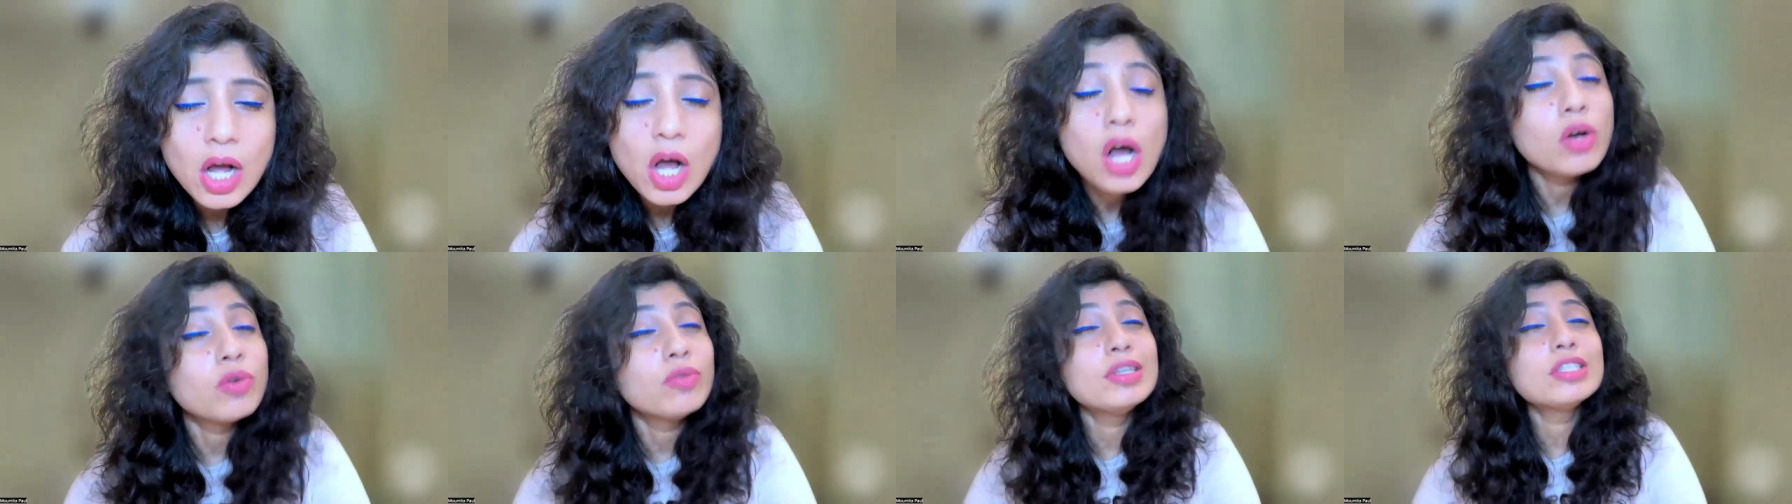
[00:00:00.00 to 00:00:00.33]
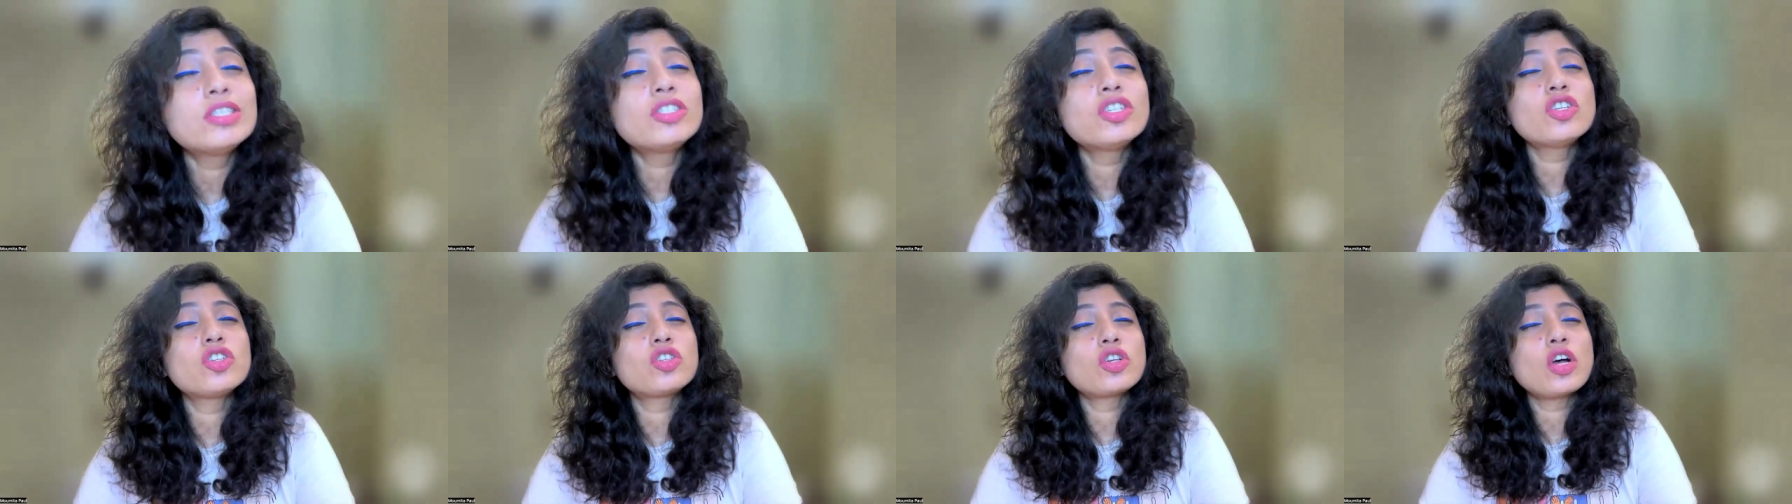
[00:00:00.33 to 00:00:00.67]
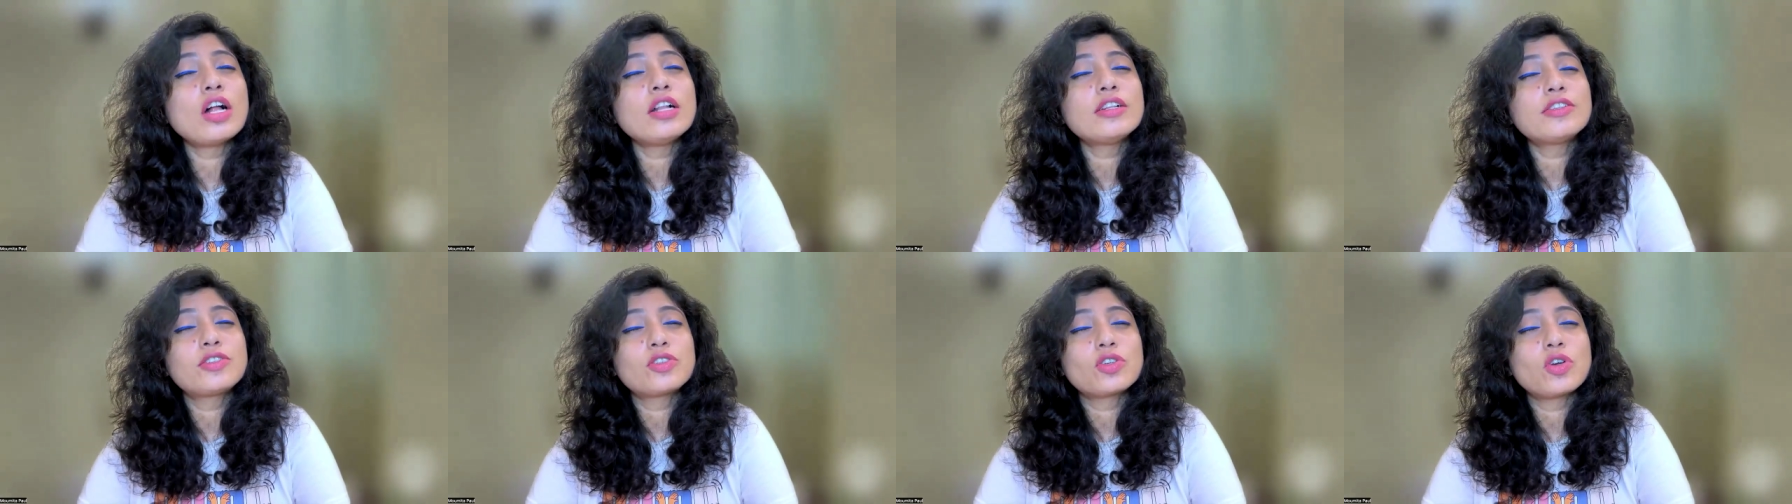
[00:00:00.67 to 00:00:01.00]
which is
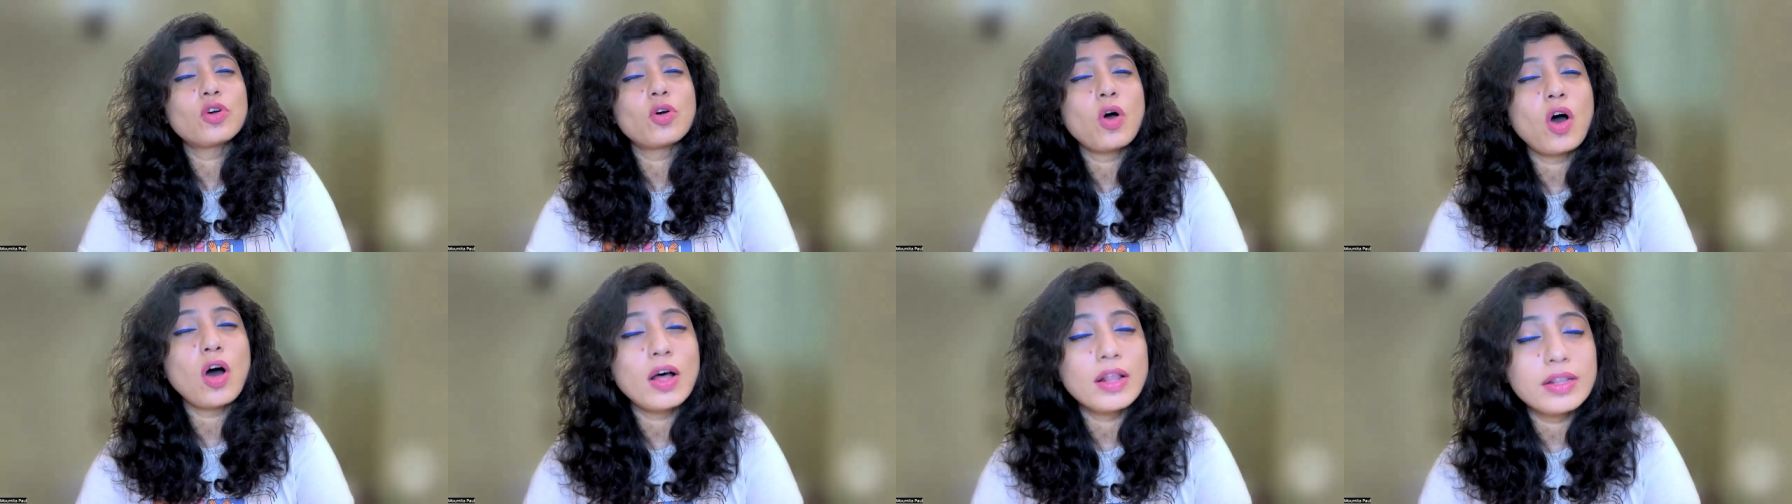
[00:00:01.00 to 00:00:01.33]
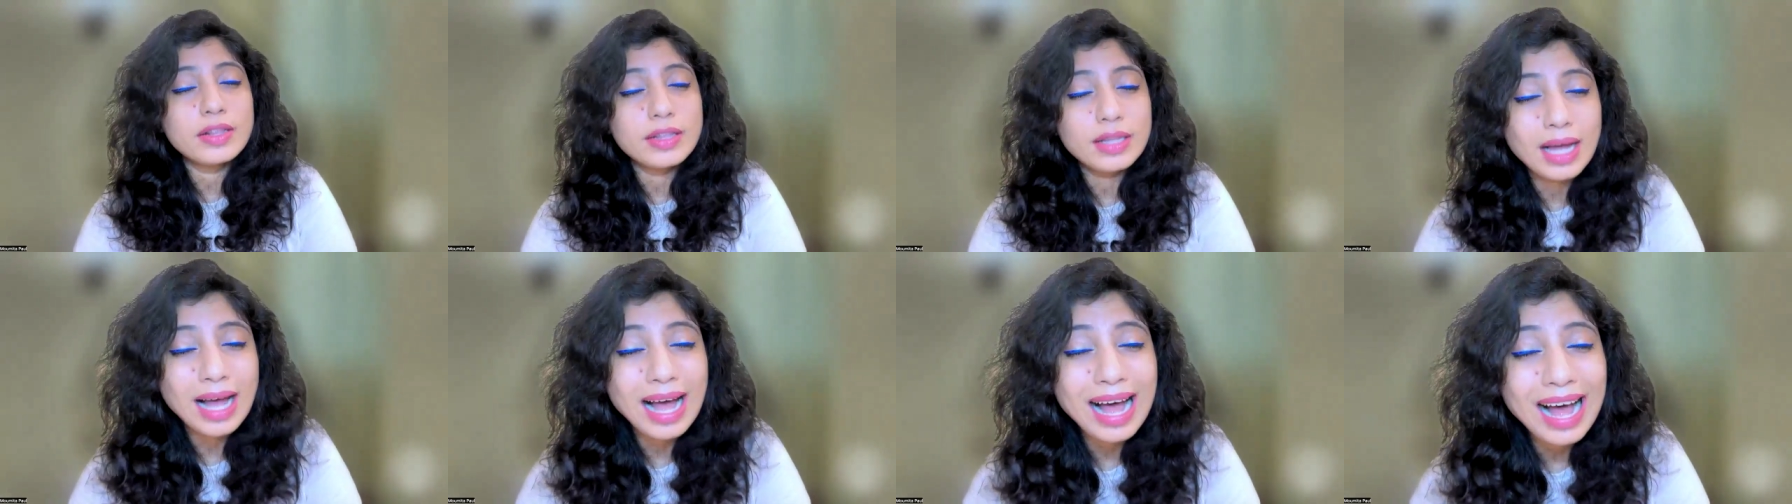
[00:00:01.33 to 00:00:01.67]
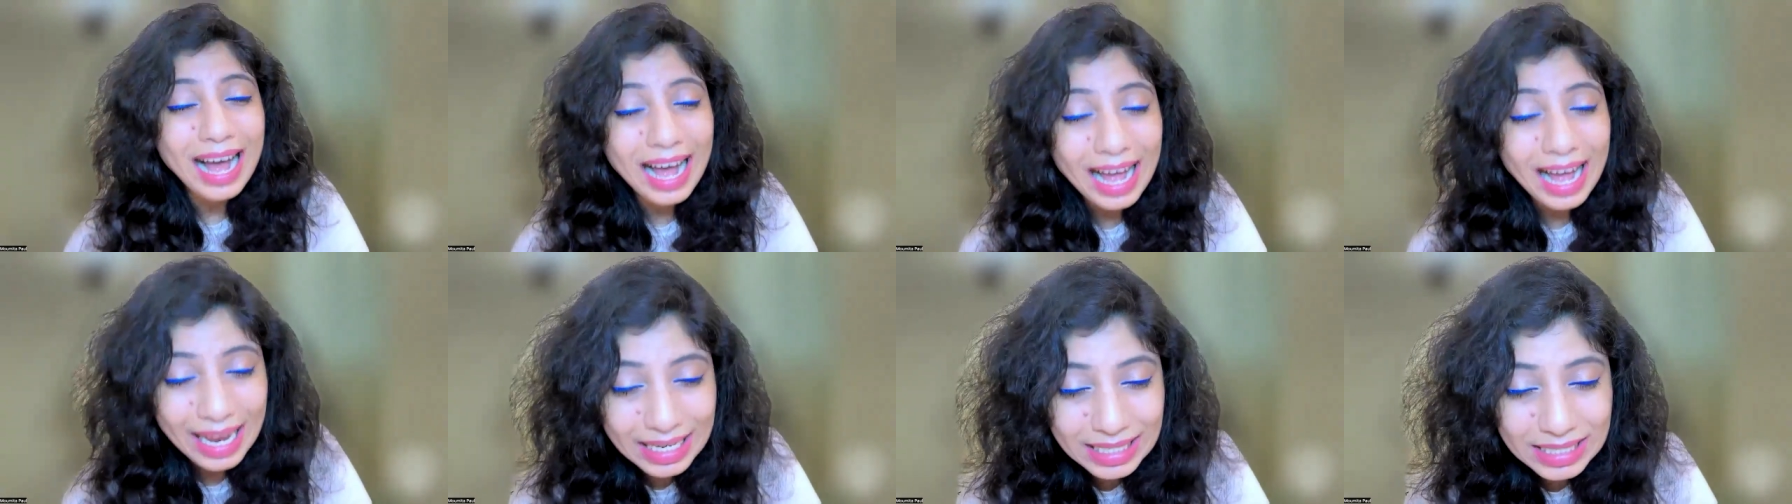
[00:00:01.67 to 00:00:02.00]
also on the
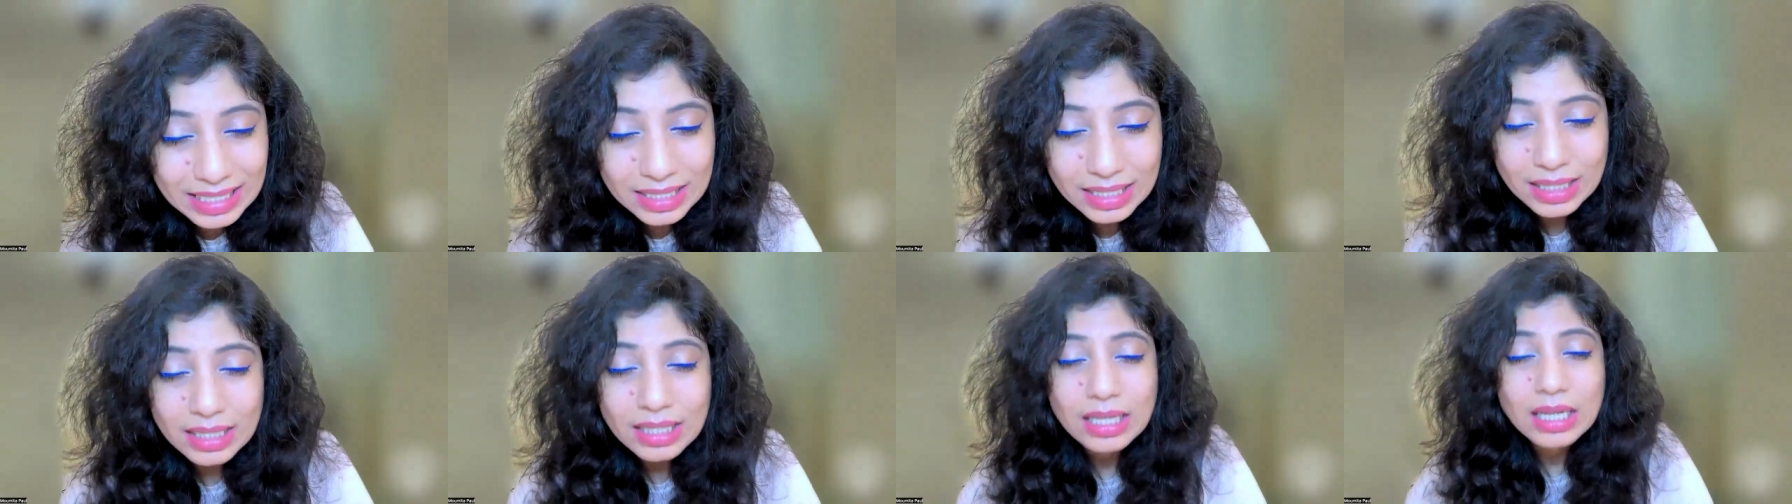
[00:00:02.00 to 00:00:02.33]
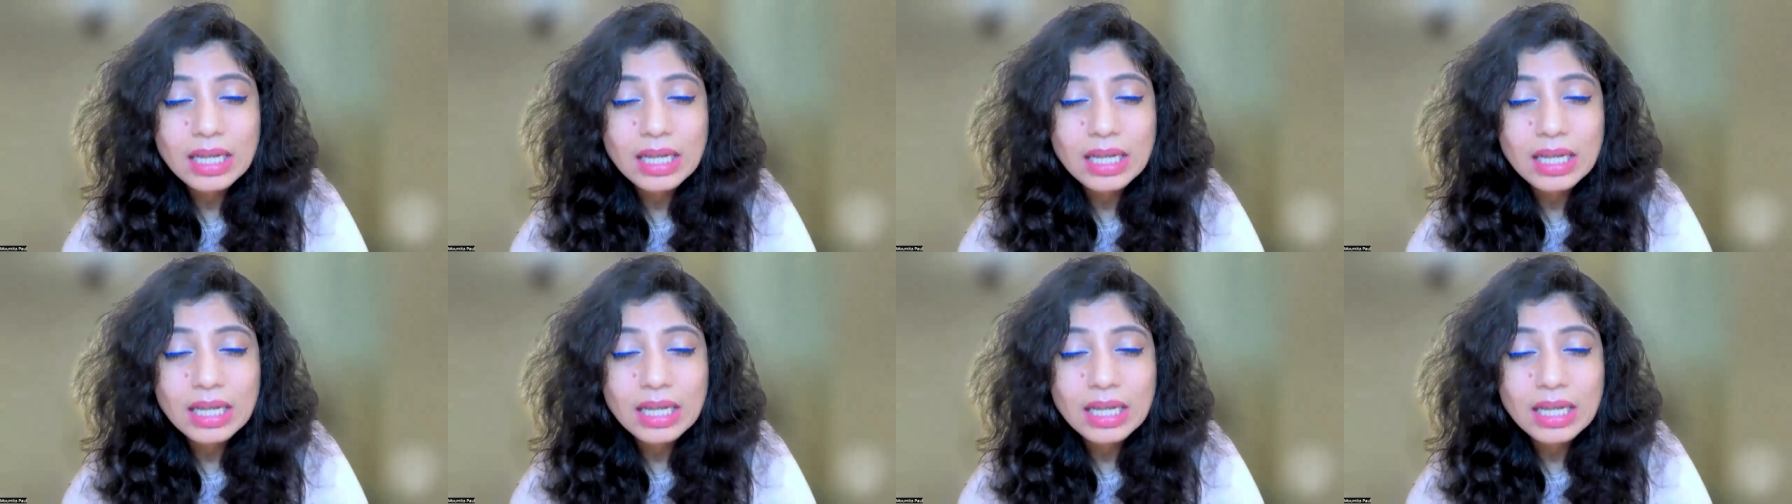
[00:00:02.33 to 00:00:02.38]
height